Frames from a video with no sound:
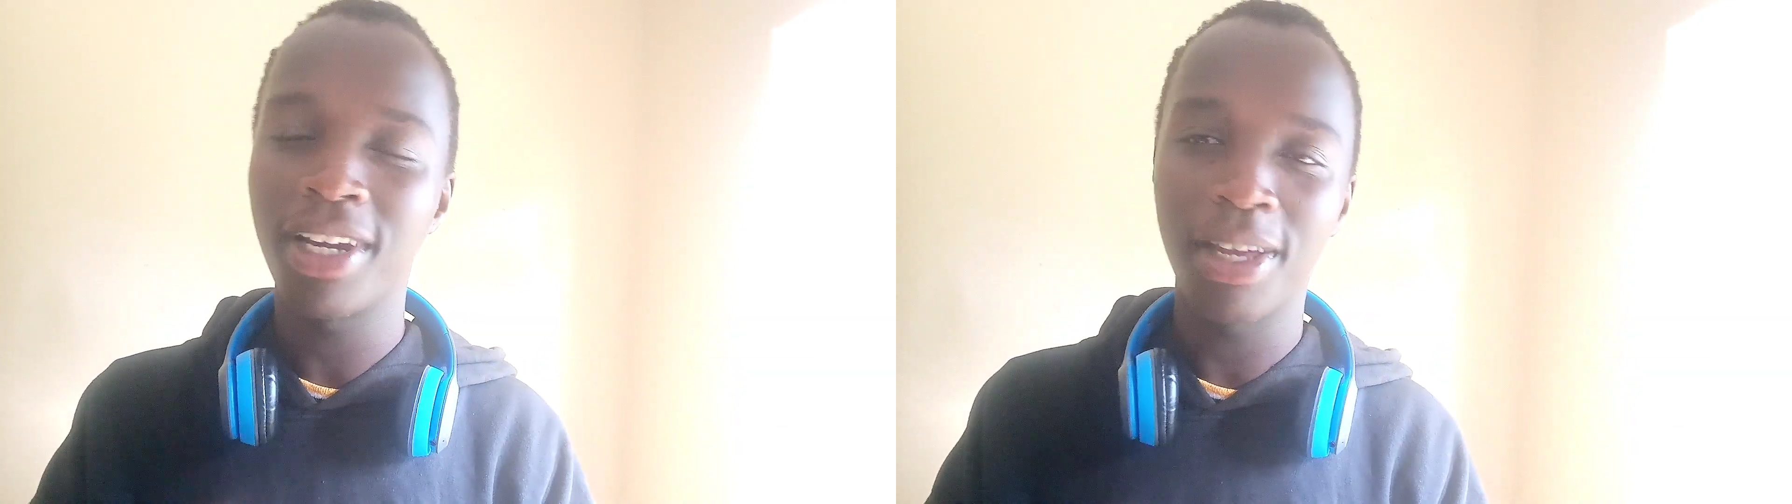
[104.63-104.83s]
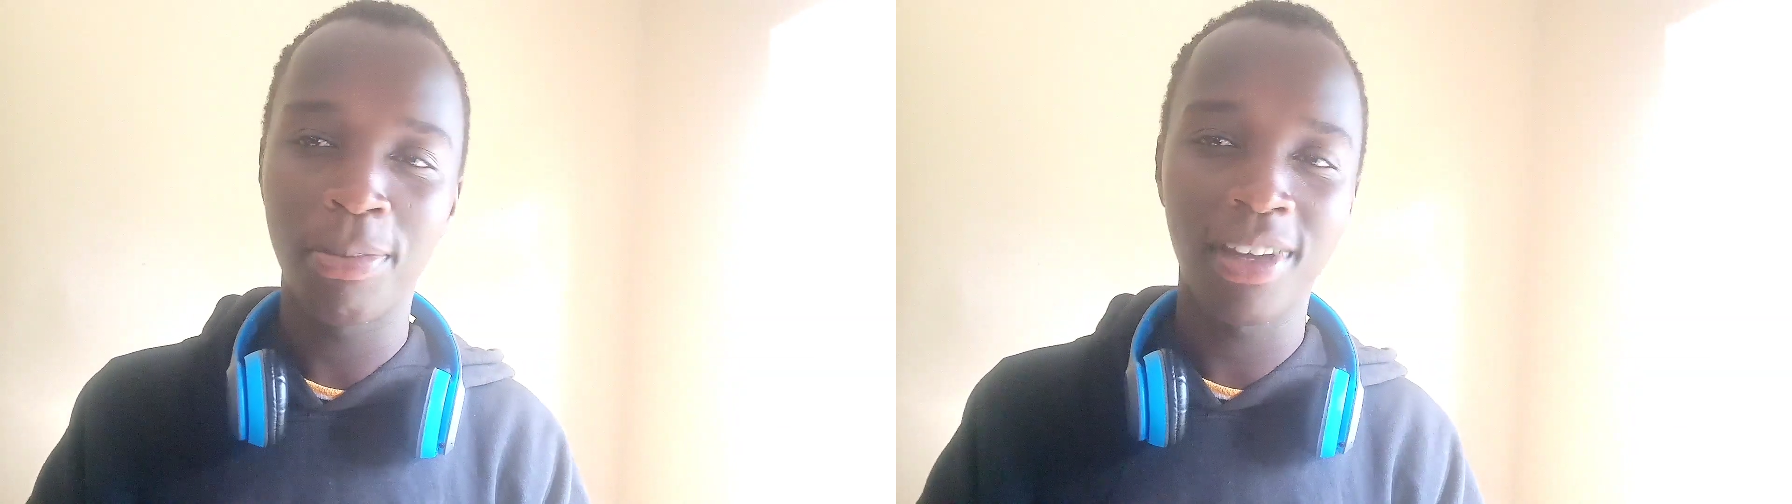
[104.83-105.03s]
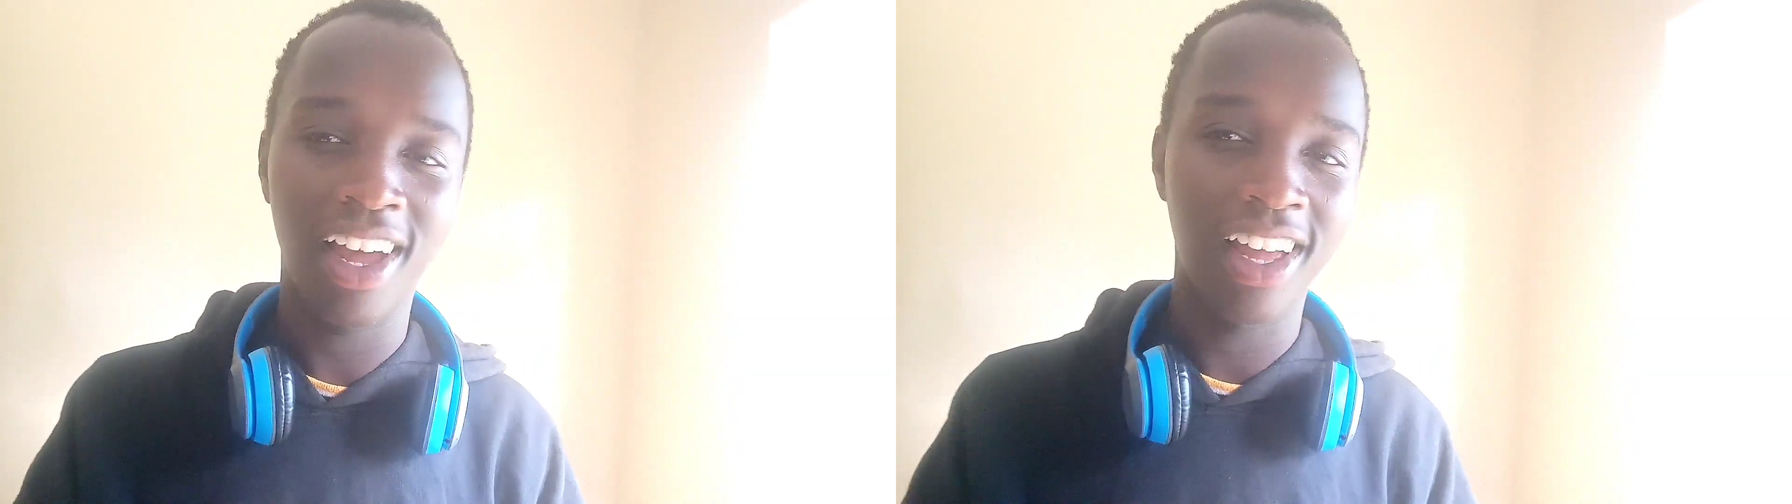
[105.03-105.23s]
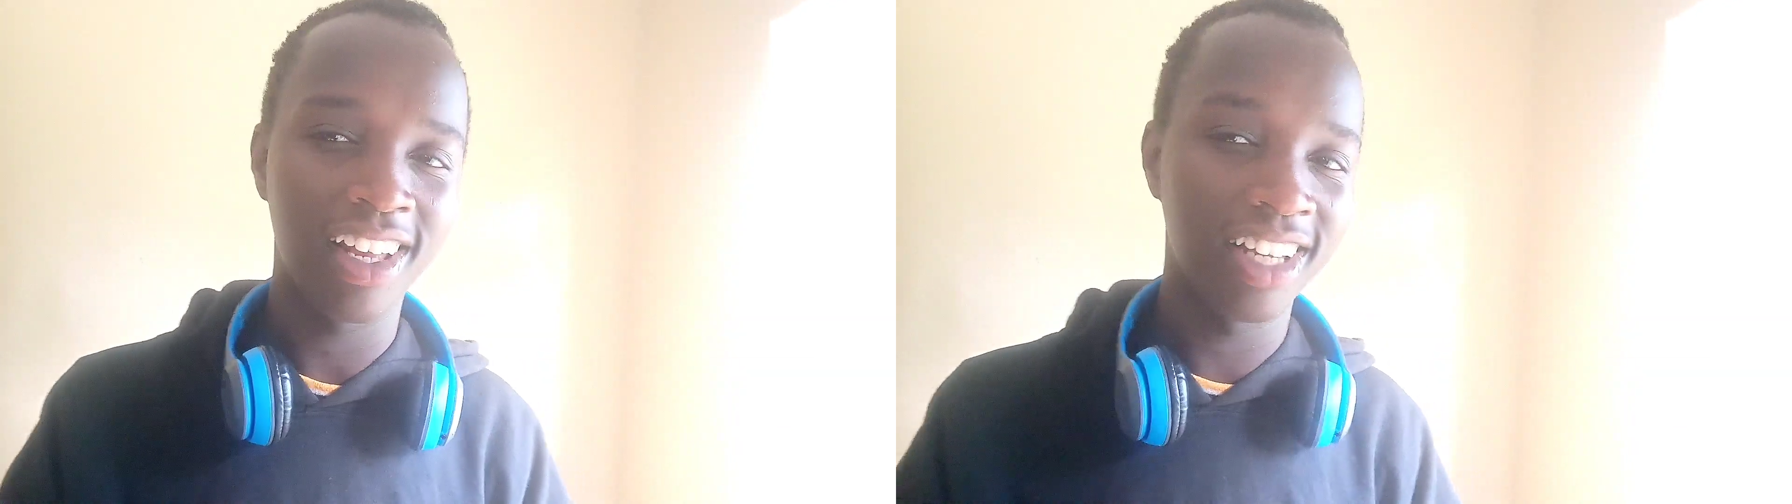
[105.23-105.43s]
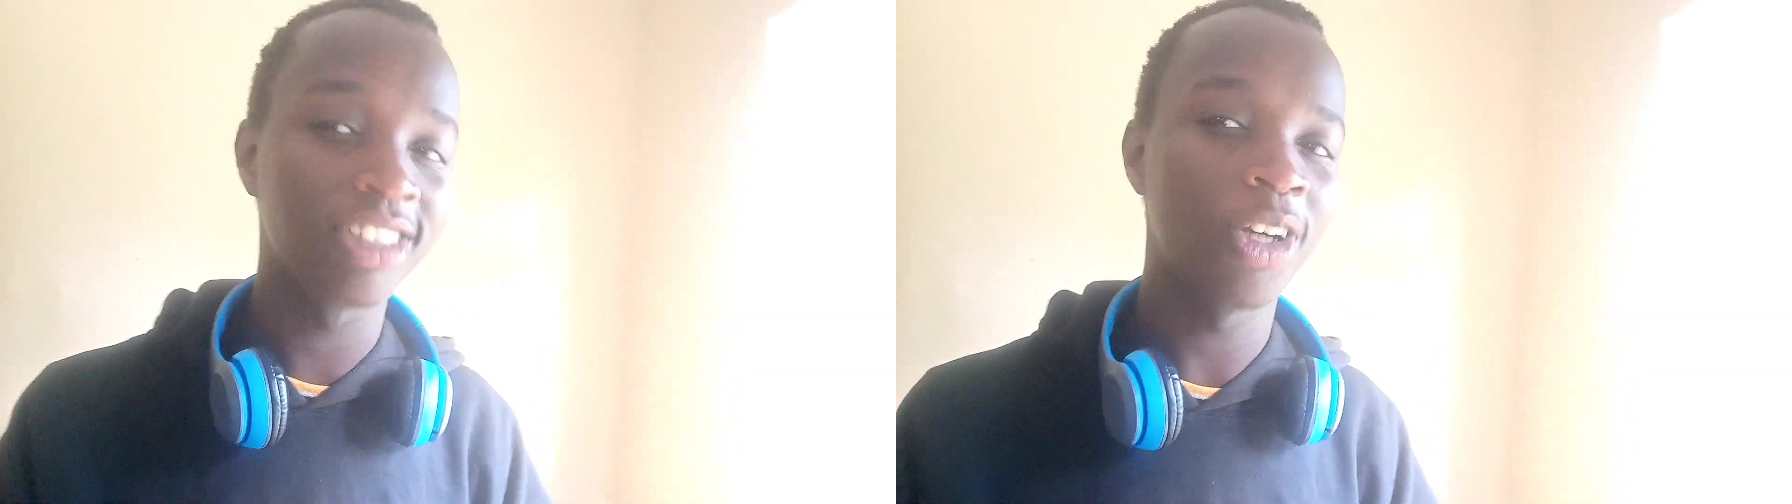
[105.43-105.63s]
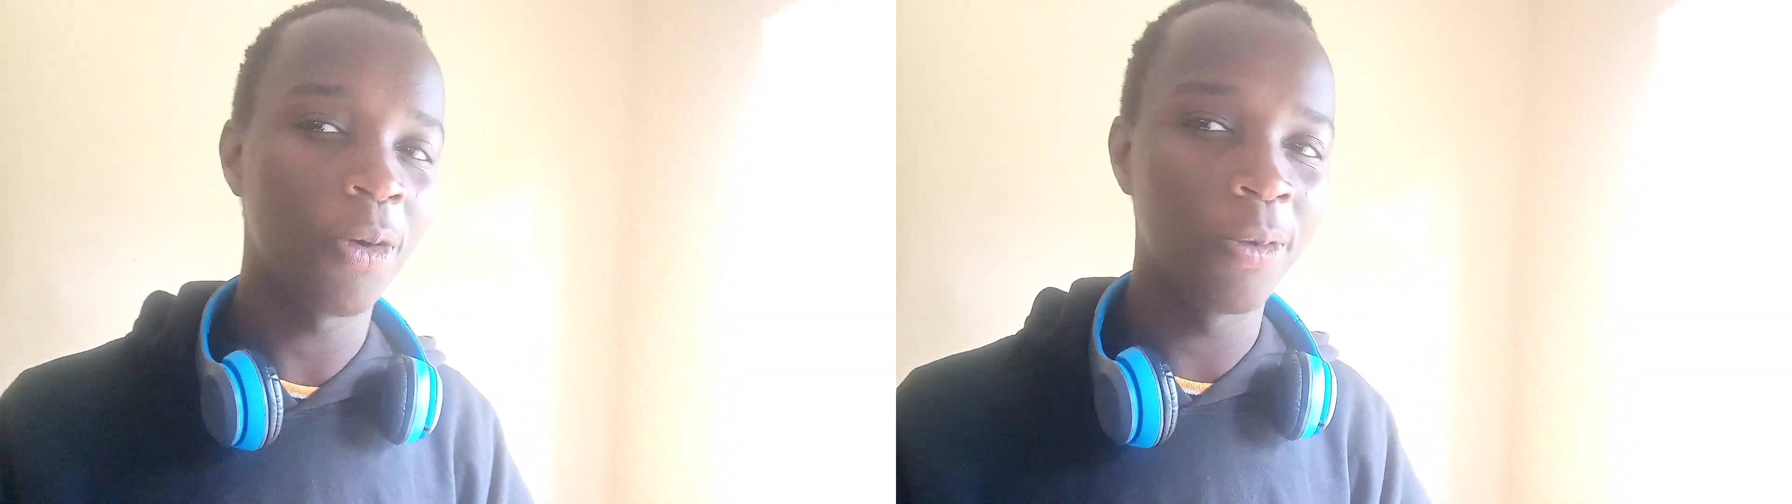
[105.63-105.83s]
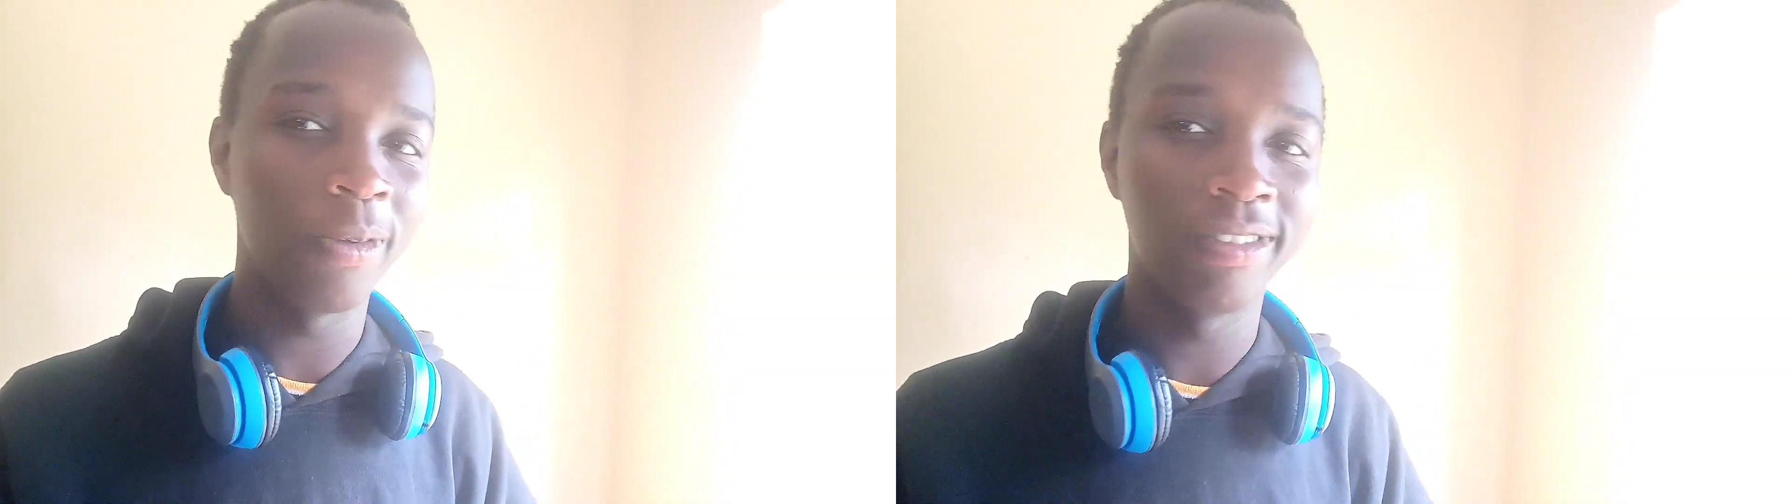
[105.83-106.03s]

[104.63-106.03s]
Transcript: an API. Let's go.